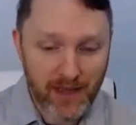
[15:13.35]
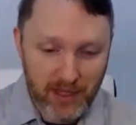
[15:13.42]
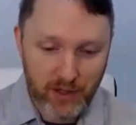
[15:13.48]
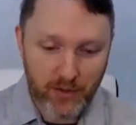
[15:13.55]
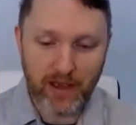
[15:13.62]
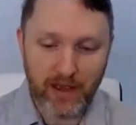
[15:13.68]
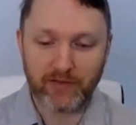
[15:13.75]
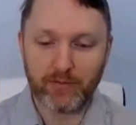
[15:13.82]

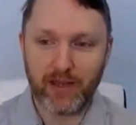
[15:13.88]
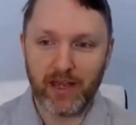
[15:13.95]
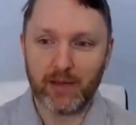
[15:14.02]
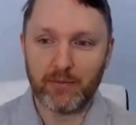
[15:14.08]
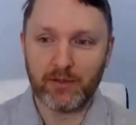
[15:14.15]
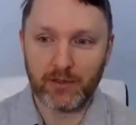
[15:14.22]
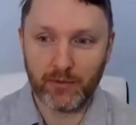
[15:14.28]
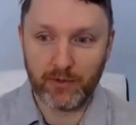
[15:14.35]
You have to be
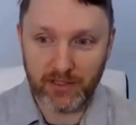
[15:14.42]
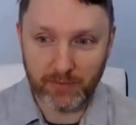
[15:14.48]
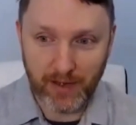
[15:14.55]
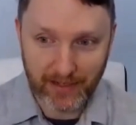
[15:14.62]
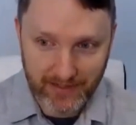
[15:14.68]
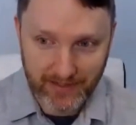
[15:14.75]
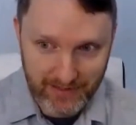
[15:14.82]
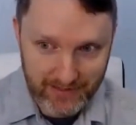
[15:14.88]
able to
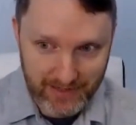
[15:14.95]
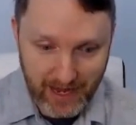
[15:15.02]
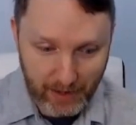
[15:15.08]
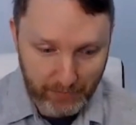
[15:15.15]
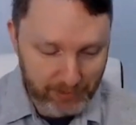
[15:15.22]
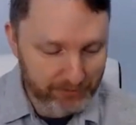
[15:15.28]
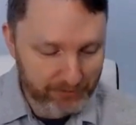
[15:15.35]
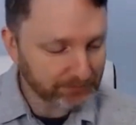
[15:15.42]
inspect and
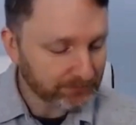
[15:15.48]
adapt.